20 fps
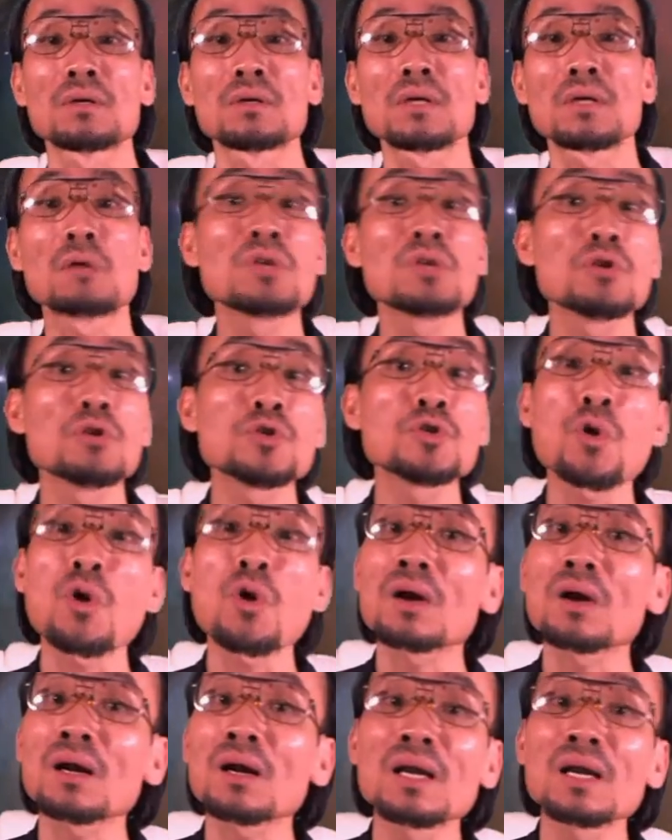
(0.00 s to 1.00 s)
Don't use
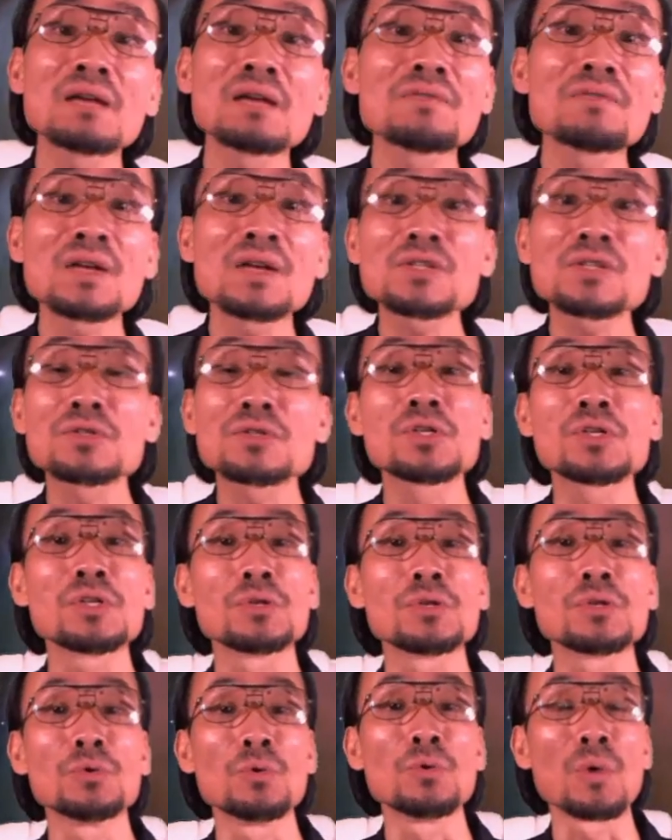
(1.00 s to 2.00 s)
your cleavage
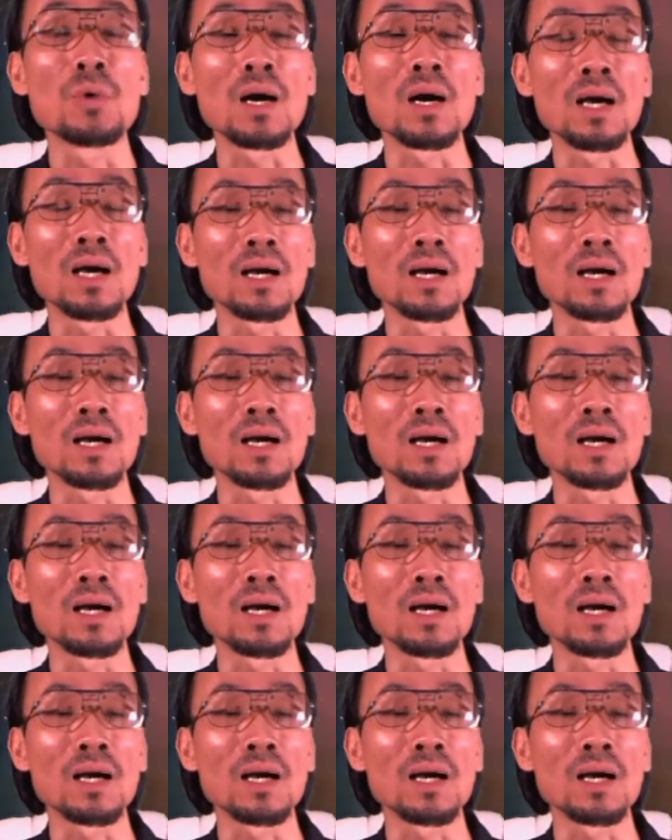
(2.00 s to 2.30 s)
to